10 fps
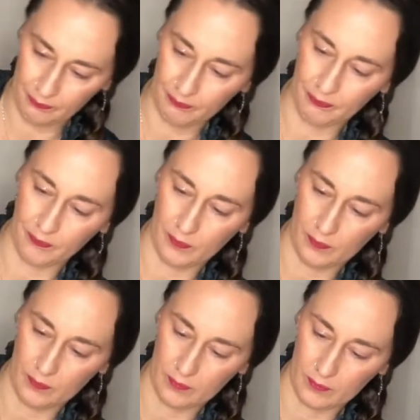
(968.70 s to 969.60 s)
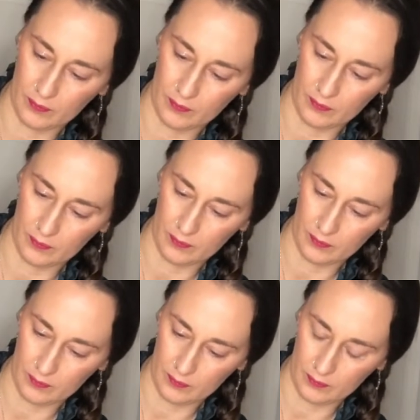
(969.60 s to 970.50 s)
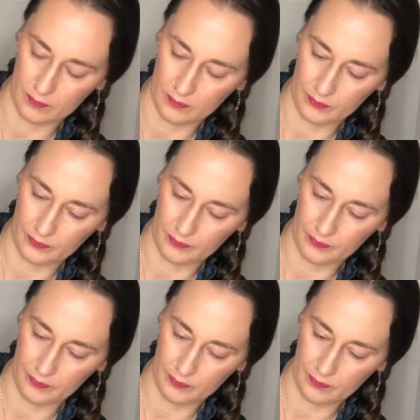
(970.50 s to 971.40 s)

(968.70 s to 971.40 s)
(silence)